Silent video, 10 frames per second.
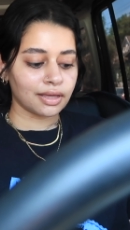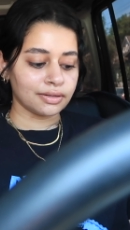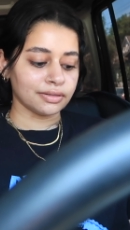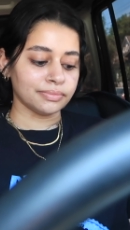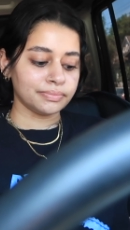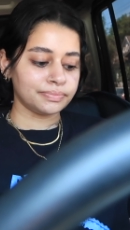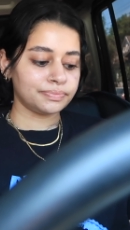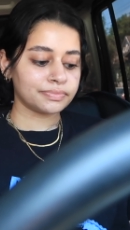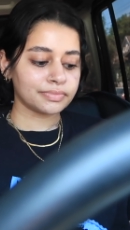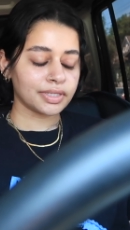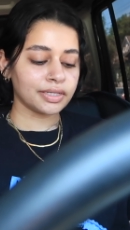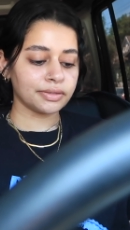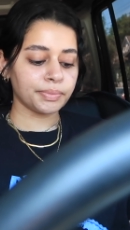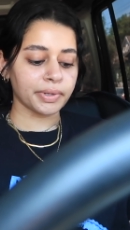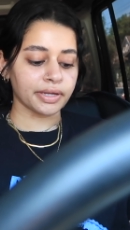um, in
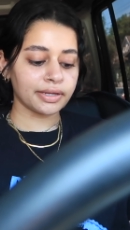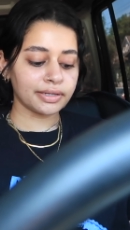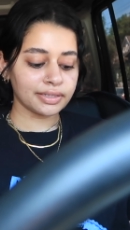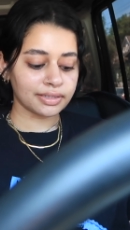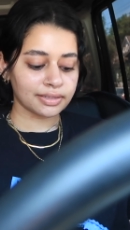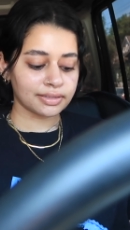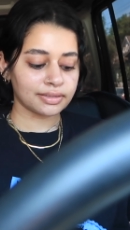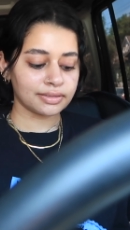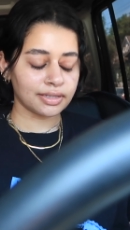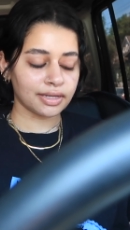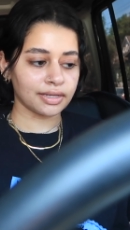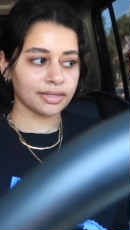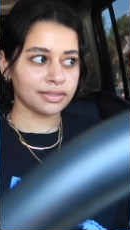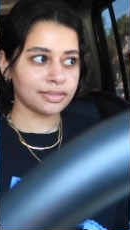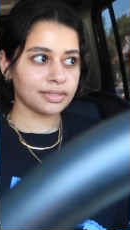the bay.
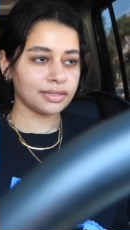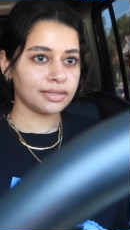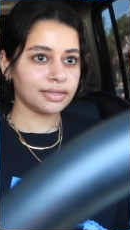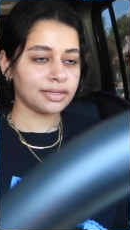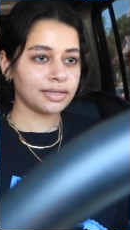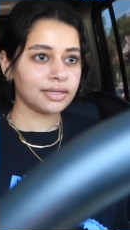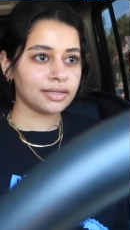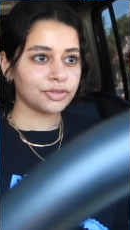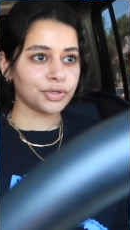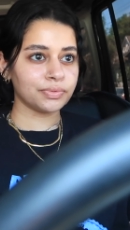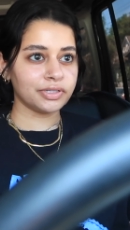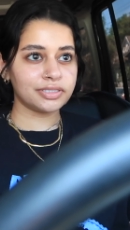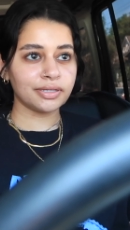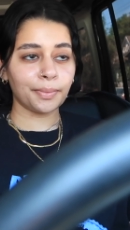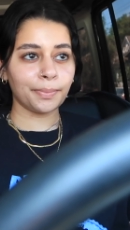And the
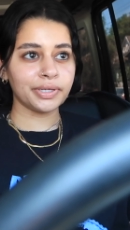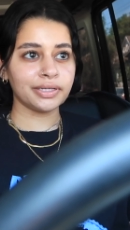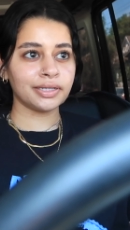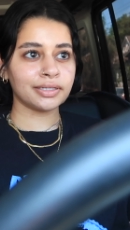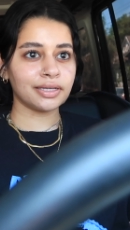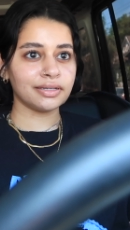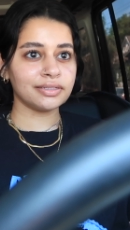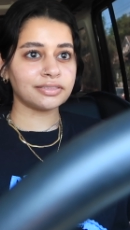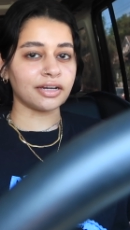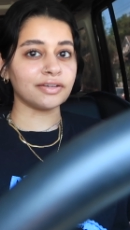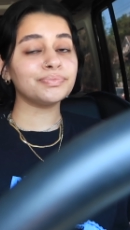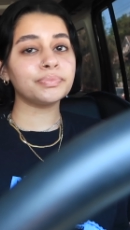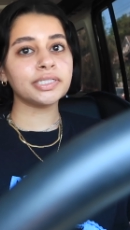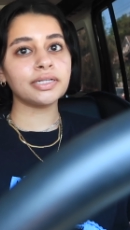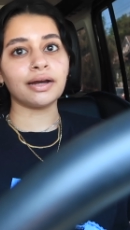reason being is I've
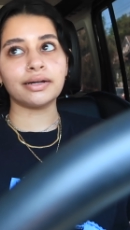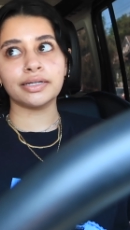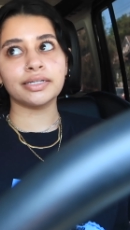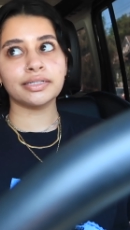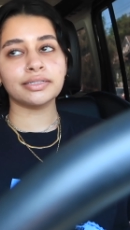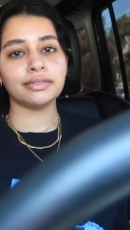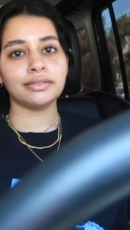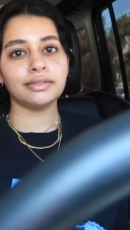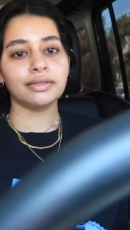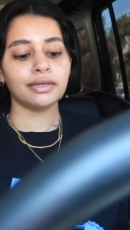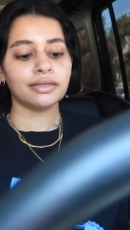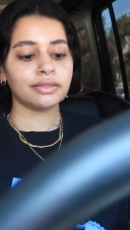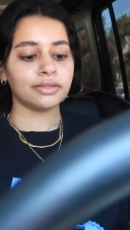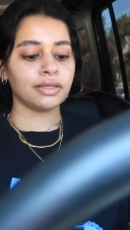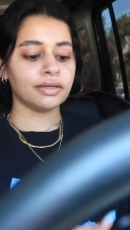been eyeing
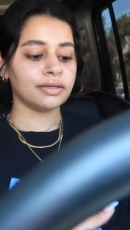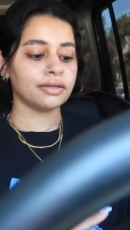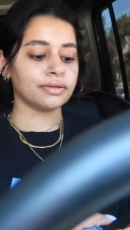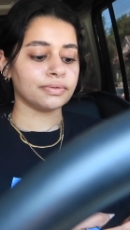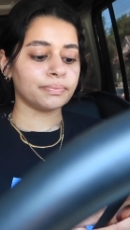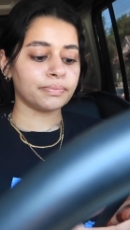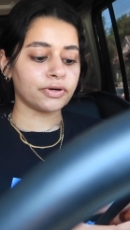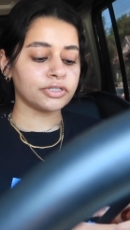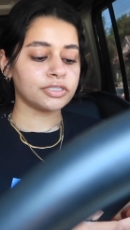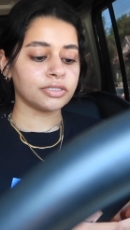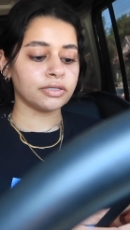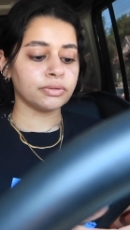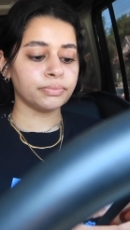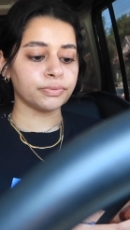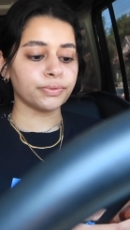the
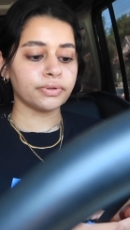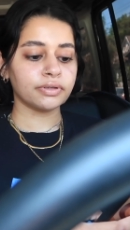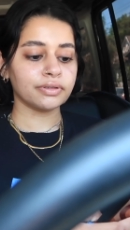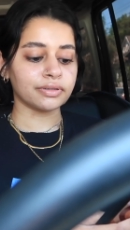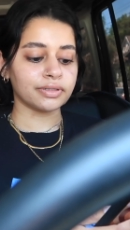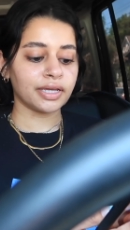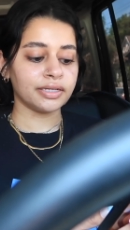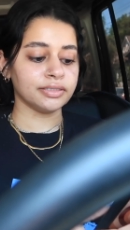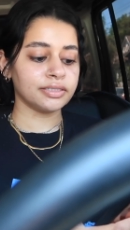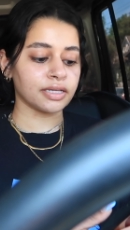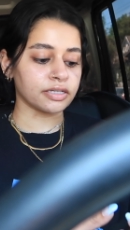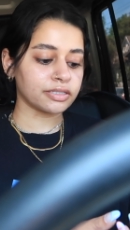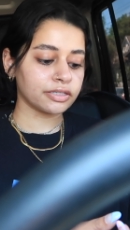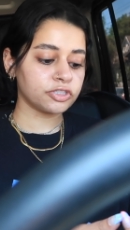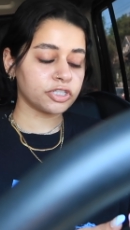Marcel Breuer cane
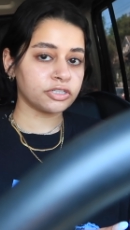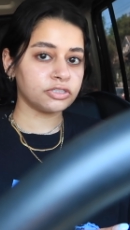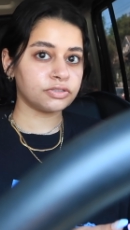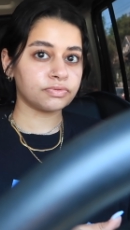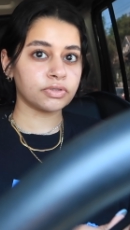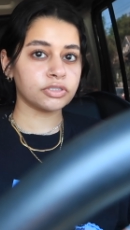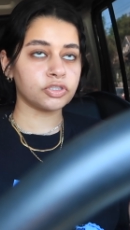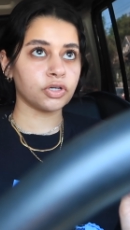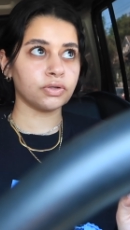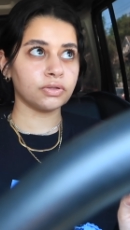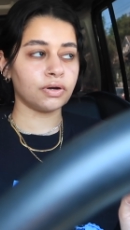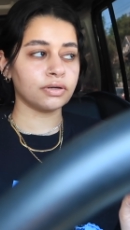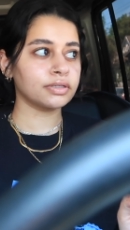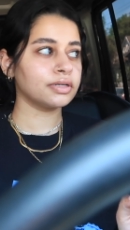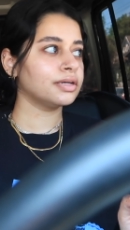Cesca chairs for so
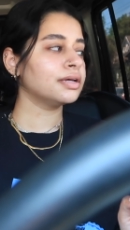long.